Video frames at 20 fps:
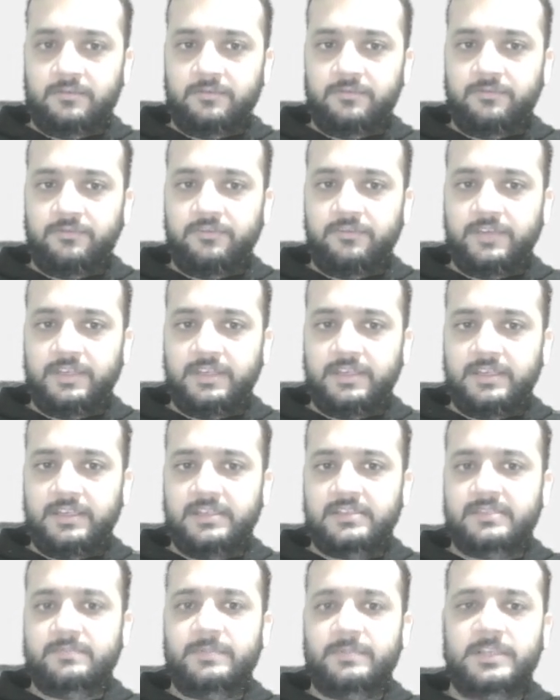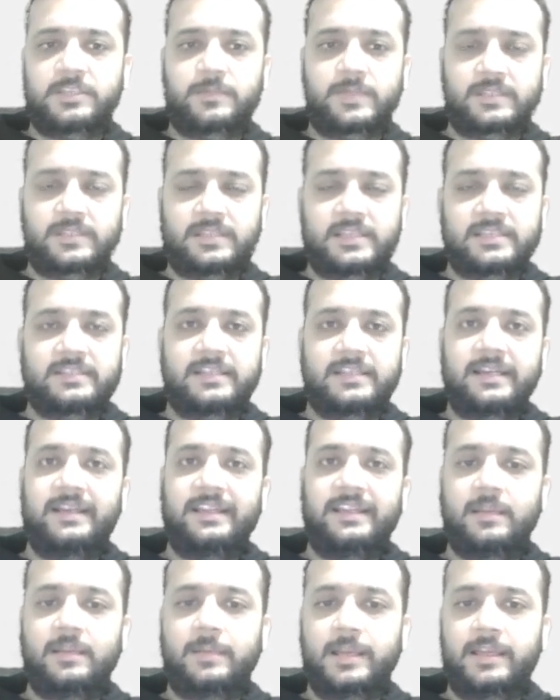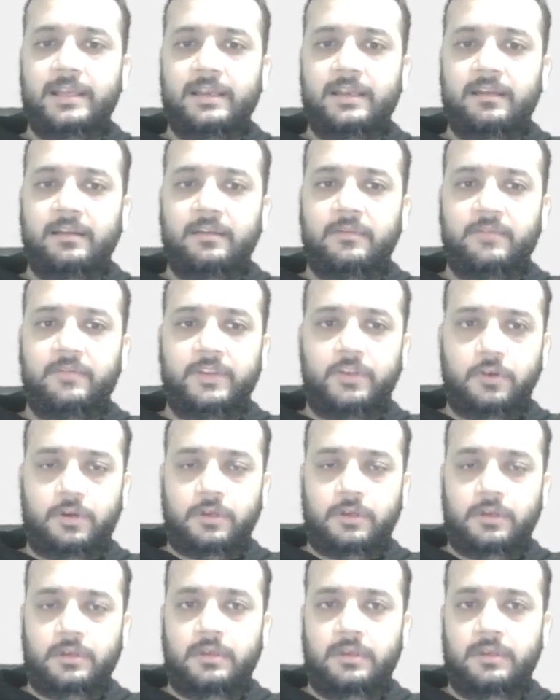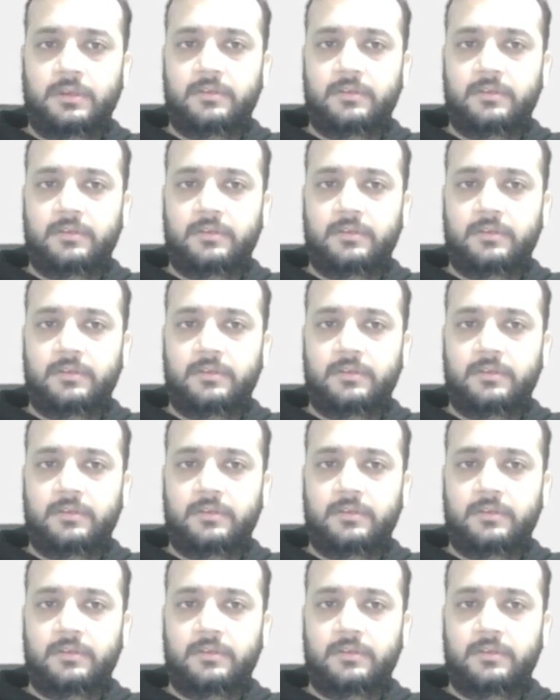V is much less than dl by l v naught.